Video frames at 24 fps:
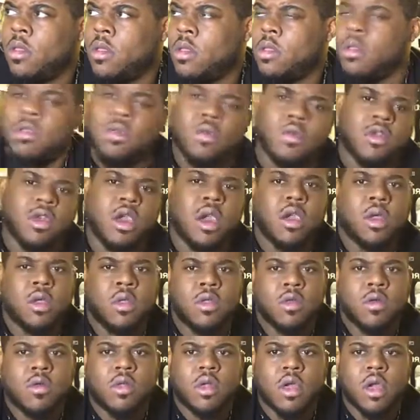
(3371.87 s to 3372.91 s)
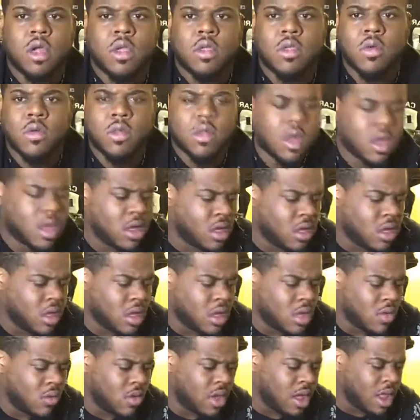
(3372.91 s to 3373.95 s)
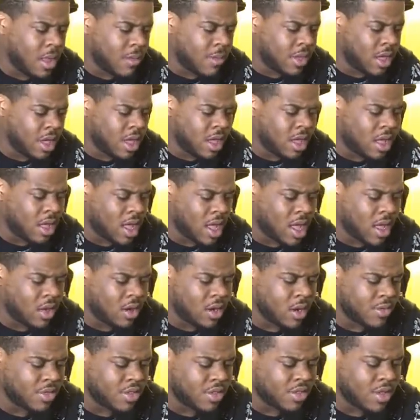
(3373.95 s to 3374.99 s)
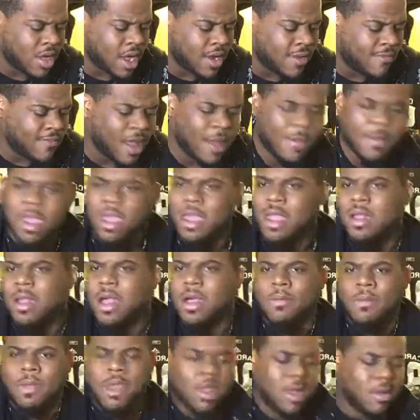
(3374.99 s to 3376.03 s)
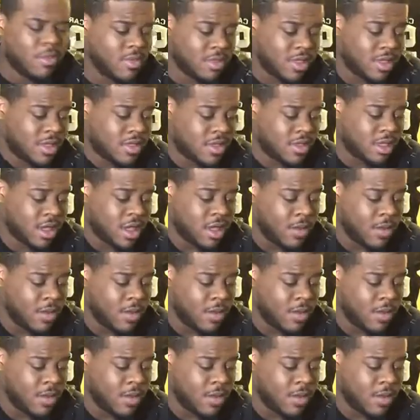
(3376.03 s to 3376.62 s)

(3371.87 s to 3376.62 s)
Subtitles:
Touche. Well, I mean, I don't know. I'm just trying to. I'm just saying.